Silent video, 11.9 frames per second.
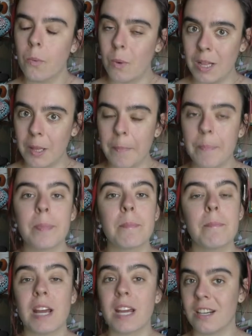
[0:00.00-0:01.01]
Well,
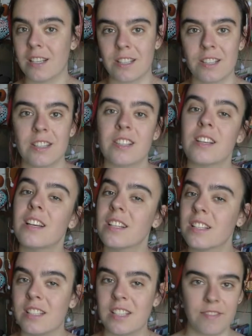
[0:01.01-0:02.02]
my answer is
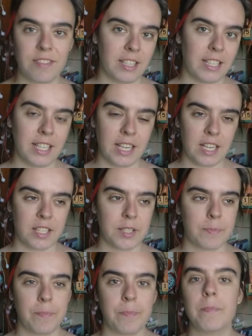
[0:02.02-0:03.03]
definitely yes.